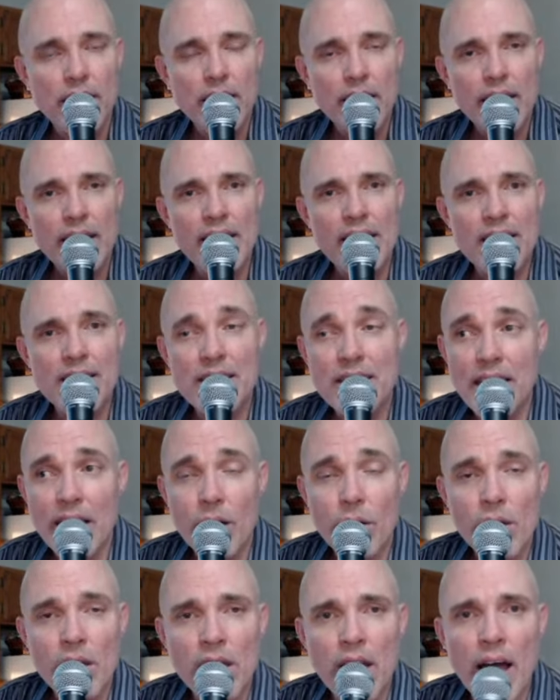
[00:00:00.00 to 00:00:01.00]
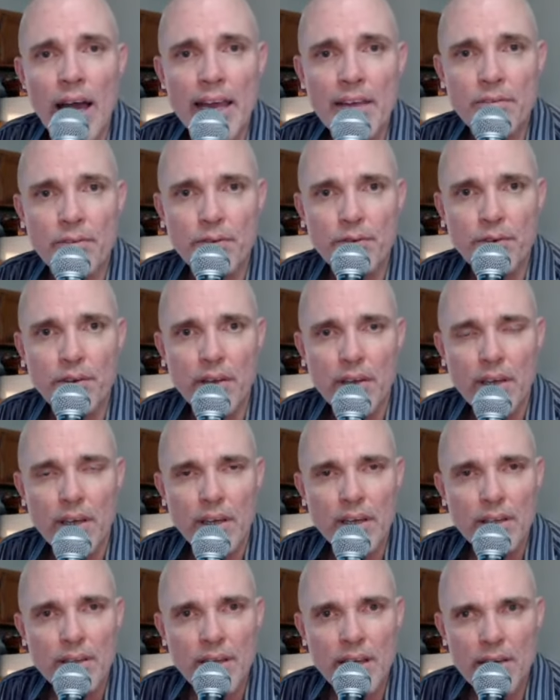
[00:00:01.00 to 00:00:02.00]
It is their life.
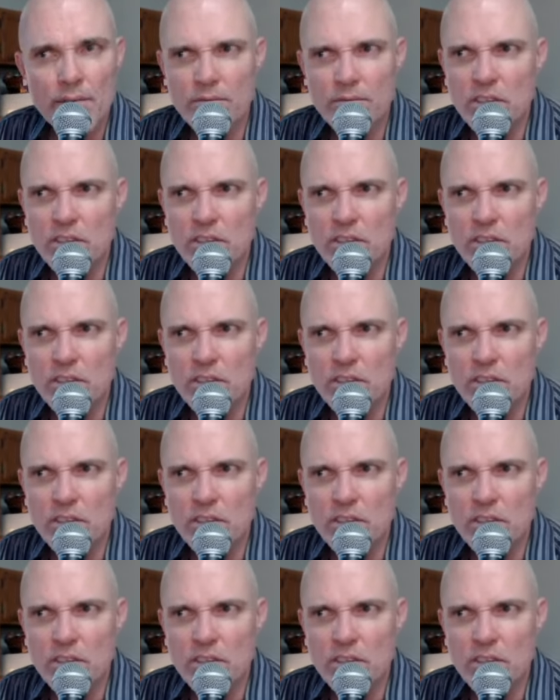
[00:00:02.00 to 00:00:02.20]
They have